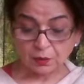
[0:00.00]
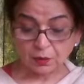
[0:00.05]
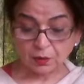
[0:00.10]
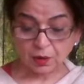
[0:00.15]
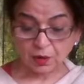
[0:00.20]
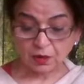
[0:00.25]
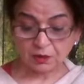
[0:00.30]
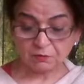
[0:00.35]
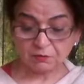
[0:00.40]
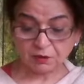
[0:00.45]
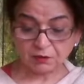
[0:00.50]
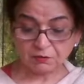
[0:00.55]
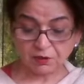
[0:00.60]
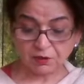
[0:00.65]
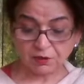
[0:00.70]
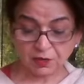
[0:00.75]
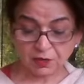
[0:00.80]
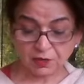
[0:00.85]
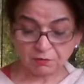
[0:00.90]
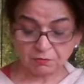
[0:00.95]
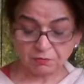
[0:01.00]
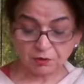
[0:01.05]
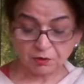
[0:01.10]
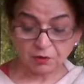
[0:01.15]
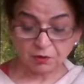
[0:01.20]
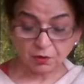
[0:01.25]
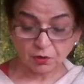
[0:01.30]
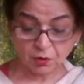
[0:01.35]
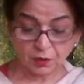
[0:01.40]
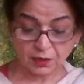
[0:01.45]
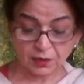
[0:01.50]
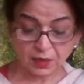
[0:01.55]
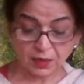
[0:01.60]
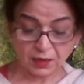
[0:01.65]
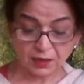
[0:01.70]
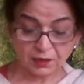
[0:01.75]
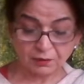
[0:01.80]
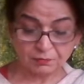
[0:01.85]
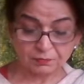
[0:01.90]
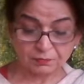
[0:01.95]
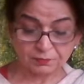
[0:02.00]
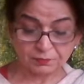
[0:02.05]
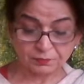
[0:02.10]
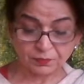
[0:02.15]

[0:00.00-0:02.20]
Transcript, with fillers: Not when we live or die.